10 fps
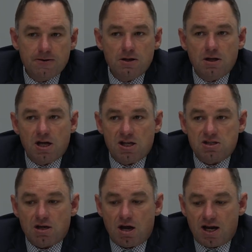It's
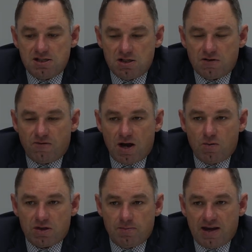identifying
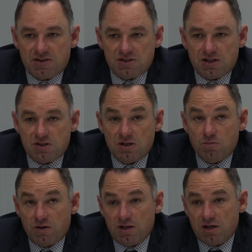what the maths is
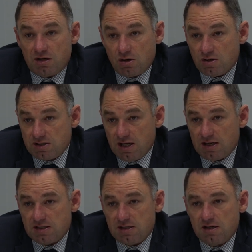within a
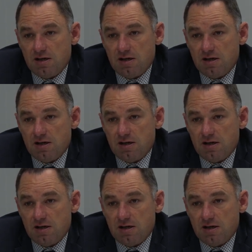context,